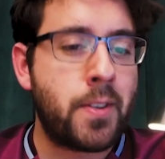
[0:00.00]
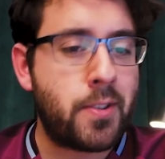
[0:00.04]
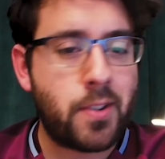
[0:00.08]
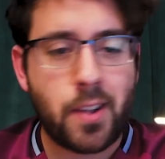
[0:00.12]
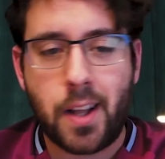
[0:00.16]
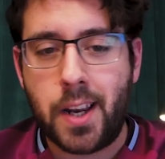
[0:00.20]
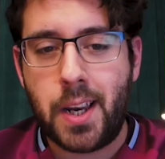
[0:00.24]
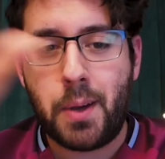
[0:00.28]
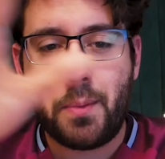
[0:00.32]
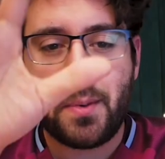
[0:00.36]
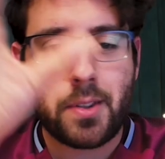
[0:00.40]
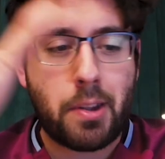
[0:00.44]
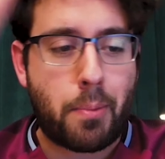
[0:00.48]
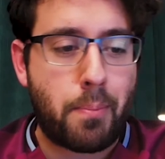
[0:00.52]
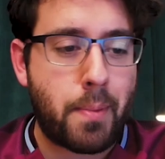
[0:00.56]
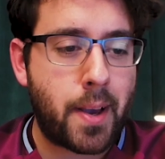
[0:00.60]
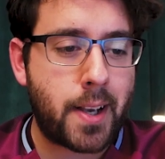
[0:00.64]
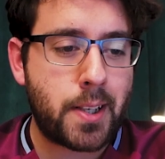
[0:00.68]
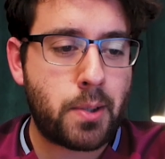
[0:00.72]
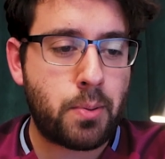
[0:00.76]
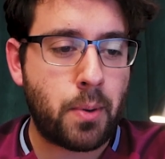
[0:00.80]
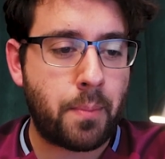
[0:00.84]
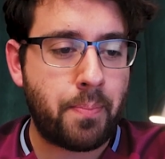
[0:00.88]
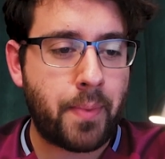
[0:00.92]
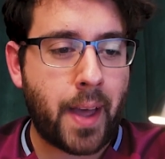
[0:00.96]
Sterling was a
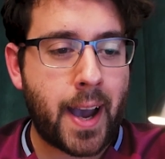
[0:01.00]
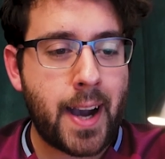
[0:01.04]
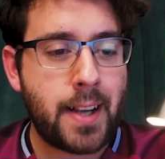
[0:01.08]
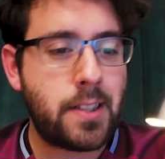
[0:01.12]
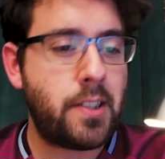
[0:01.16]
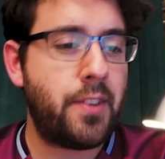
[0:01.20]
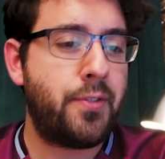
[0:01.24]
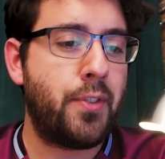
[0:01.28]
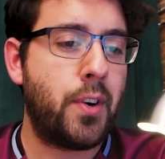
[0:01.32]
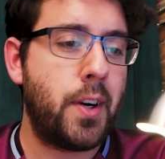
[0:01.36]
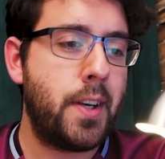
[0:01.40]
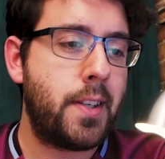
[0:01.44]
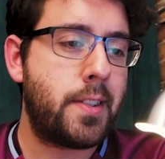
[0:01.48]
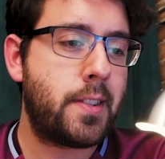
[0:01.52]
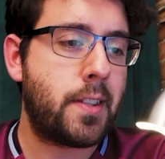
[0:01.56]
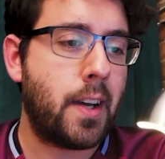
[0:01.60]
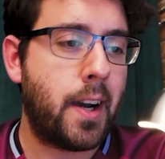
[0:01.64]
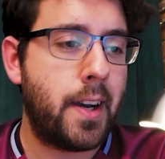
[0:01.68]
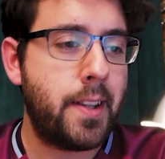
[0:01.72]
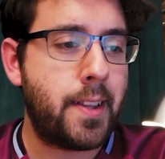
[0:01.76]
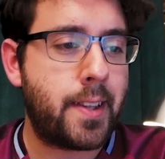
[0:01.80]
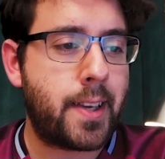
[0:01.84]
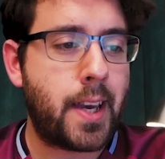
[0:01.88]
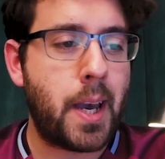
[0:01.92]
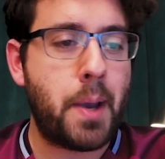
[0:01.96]
mixed one. I actually thought he
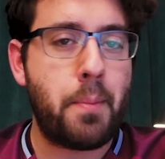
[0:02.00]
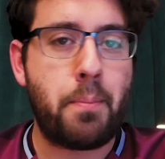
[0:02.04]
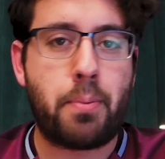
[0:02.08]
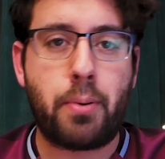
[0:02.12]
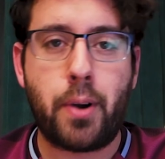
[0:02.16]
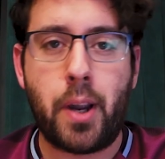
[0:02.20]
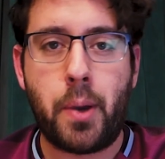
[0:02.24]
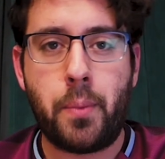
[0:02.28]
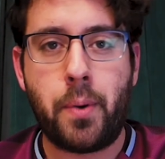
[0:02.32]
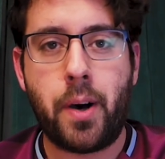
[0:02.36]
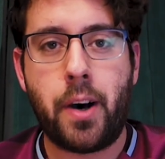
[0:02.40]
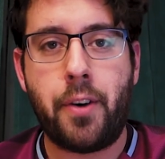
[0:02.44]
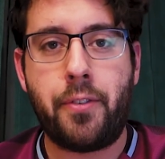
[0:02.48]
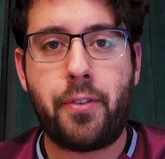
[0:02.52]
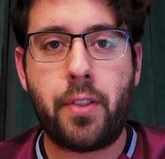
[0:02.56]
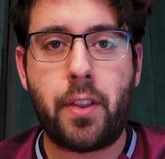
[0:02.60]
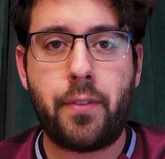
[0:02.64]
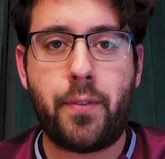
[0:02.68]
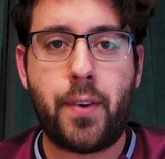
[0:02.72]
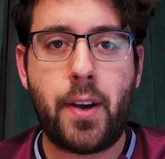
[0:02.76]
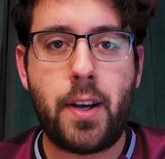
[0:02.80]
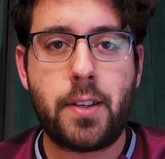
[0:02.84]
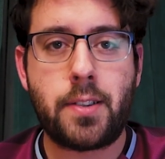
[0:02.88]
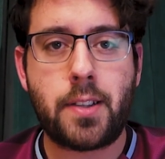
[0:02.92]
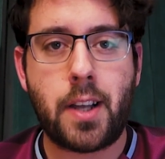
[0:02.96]
started the game pretty well for
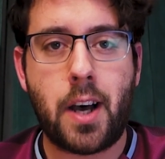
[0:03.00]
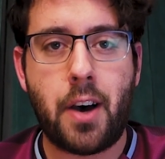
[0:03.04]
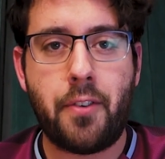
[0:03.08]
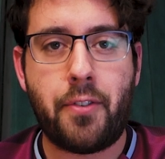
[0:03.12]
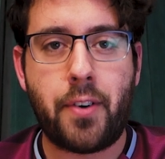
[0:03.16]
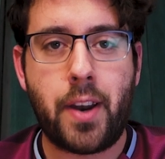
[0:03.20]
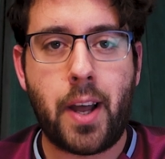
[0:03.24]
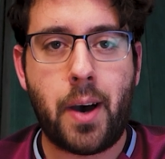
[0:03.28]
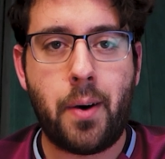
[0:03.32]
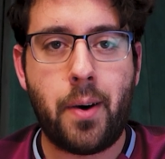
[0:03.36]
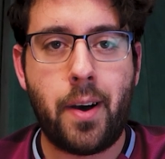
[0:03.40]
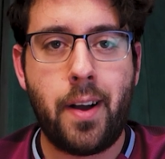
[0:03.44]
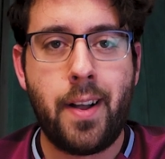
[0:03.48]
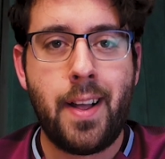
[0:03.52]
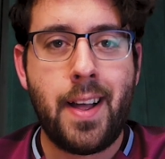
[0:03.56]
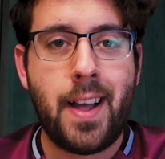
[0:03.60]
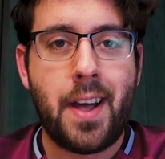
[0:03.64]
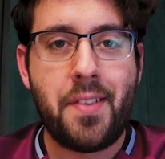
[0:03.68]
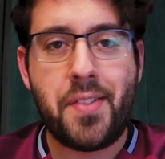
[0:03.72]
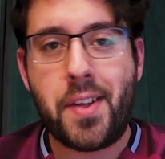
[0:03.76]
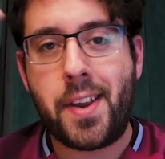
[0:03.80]
the first half an hour,